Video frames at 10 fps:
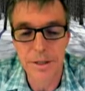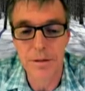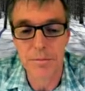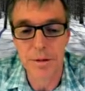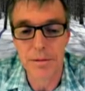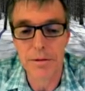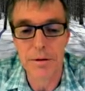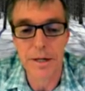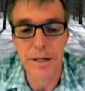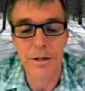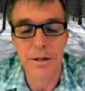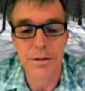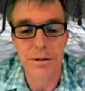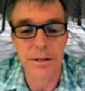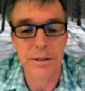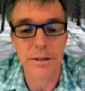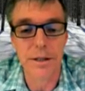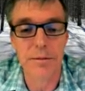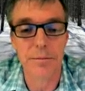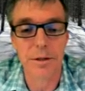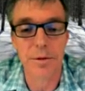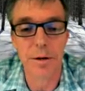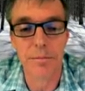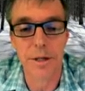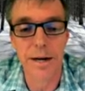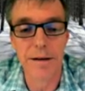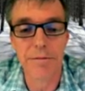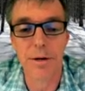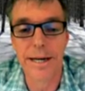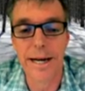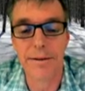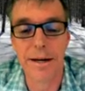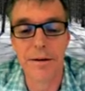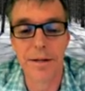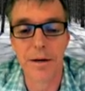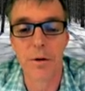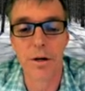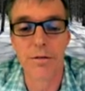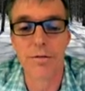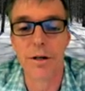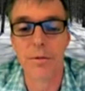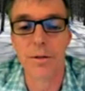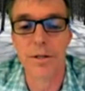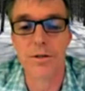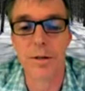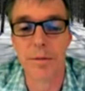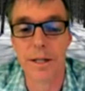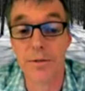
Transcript: you know, probably where my cursor is. Um, so up, you know, halfway down that, that waterfall was a stream